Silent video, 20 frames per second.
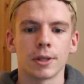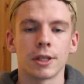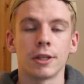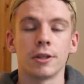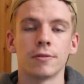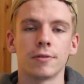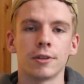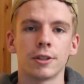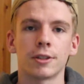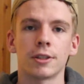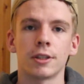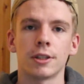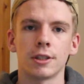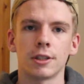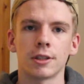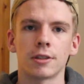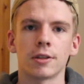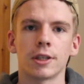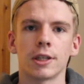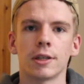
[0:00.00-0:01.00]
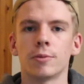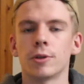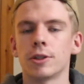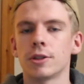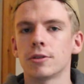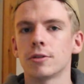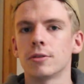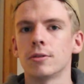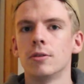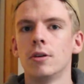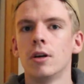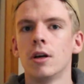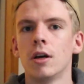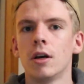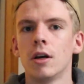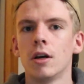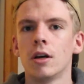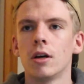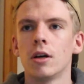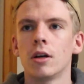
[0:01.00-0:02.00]
my university degree, which will
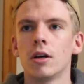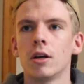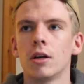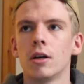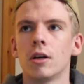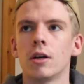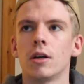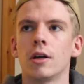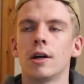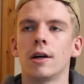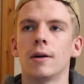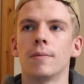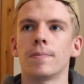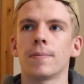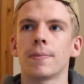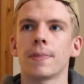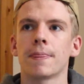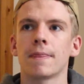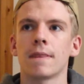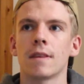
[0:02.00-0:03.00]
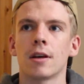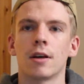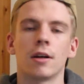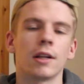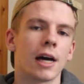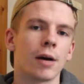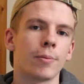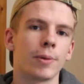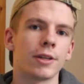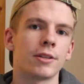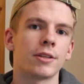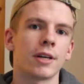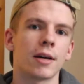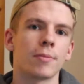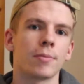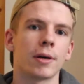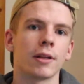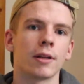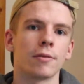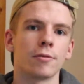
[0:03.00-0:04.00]
allow me to
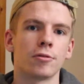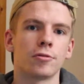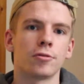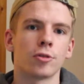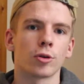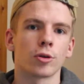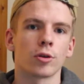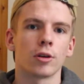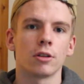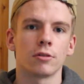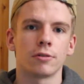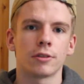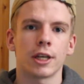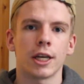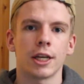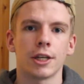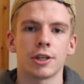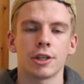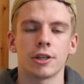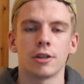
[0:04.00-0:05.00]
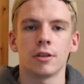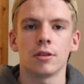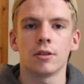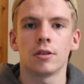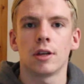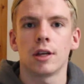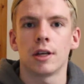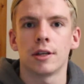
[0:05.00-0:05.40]
have my level 4 qualification